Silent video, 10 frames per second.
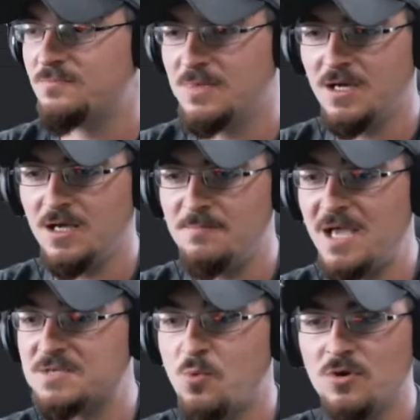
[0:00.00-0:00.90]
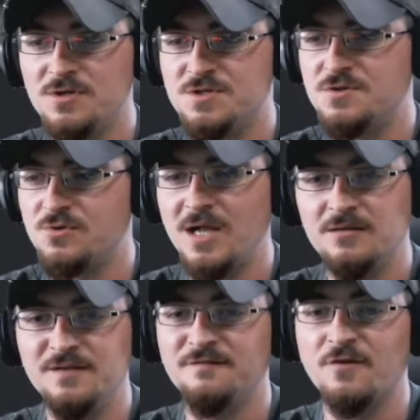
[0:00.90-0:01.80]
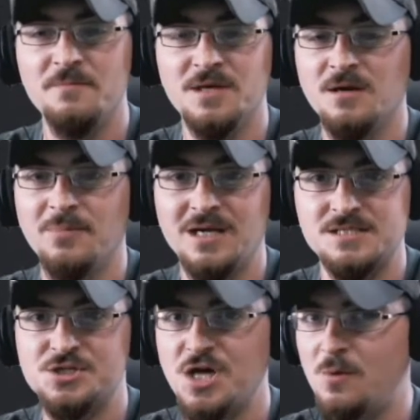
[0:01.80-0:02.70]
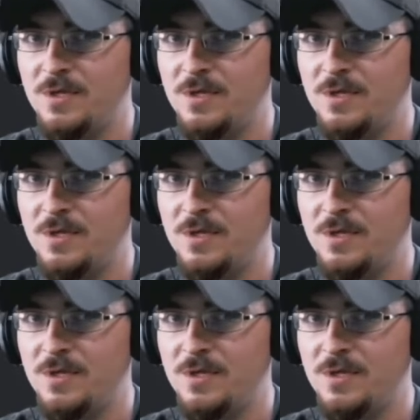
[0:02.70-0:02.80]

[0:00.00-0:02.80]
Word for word: um, export it directly from the composite shot.